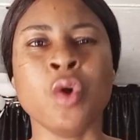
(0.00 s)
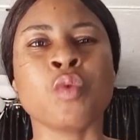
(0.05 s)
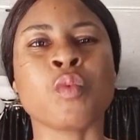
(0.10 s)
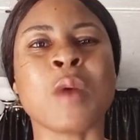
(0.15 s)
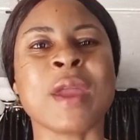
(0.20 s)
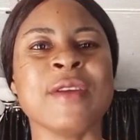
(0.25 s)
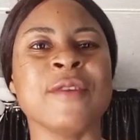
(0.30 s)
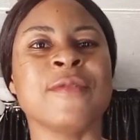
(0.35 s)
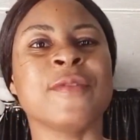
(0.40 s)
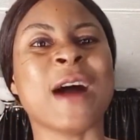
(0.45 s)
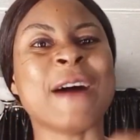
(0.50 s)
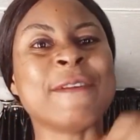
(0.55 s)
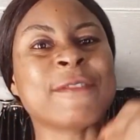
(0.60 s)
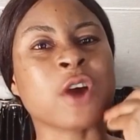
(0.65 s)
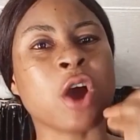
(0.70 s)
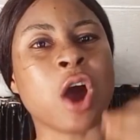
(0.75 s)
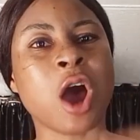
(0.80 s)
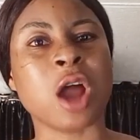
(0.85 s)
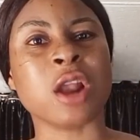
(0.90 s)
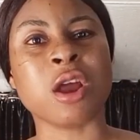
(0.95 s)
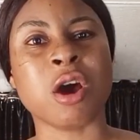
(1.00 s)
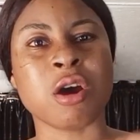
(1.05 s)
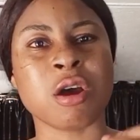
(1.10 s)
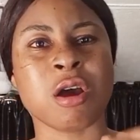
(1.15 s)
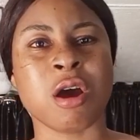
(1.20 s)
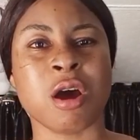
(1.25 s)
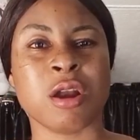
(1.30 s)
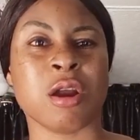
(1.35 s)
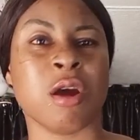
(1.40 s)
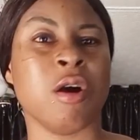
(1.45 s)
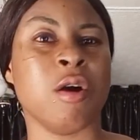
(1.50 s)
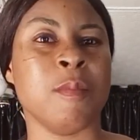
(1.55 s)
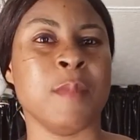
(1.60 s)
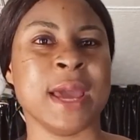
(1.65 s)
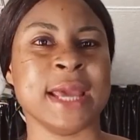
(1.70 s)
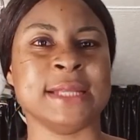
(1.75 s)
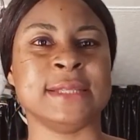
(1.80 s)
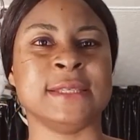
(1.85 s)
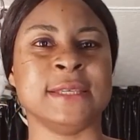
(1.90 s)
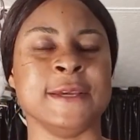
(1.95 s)
When you have called on God
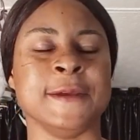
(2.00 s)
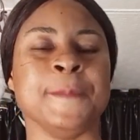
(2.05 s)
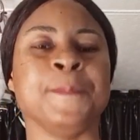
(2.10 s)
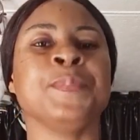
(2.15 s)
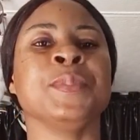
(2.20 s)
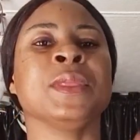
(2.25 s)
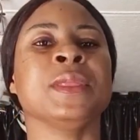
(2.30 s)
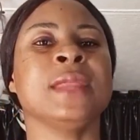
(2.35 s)
Almighty,